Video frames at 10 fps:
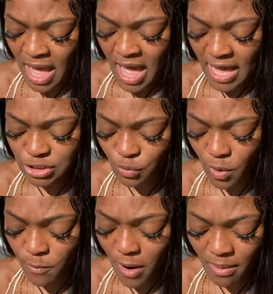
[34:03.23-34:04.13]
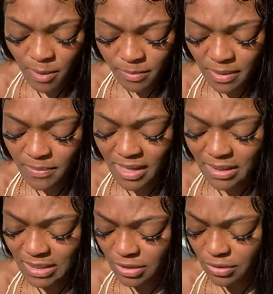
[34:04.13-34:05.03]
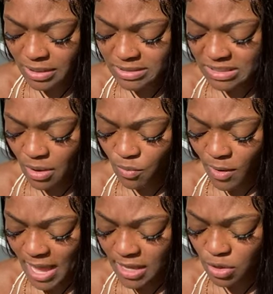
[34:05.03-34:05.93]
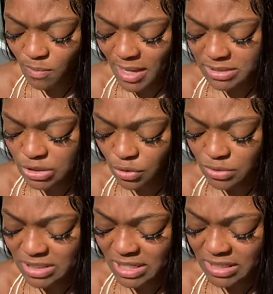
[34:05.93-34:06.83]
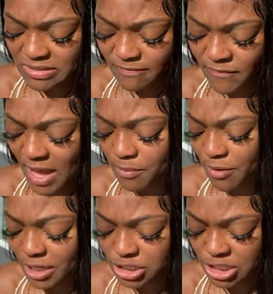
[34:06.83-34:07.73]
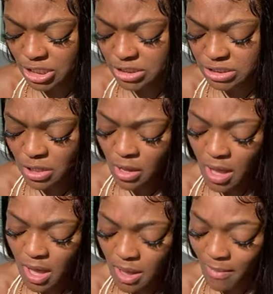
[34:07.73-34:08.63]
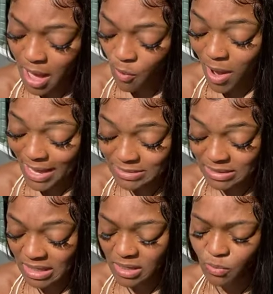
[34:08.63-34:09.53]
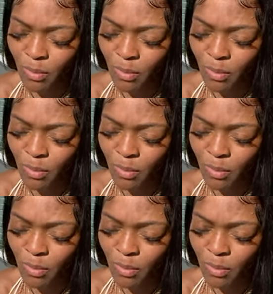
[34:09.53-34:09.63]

As you will probably be a leader in some way, you must use these vibrations wisely.